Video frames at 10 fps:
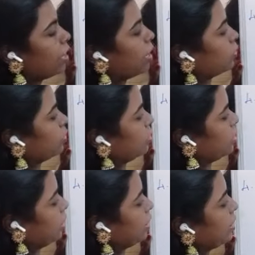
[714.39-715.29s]
aqueous
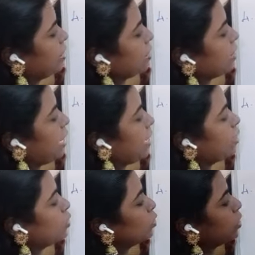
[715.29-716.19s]
state, that is
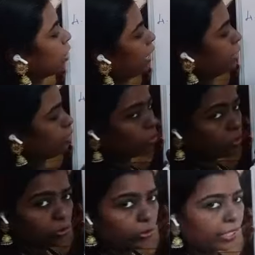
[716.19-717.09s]
dilute
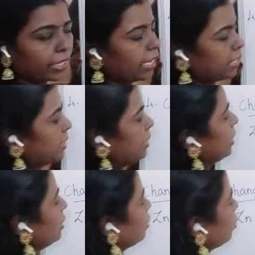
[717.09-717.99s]
hydrochloric
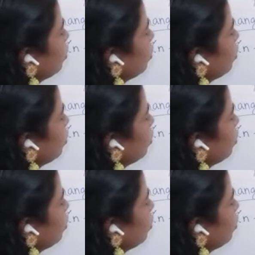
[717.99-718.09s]
acid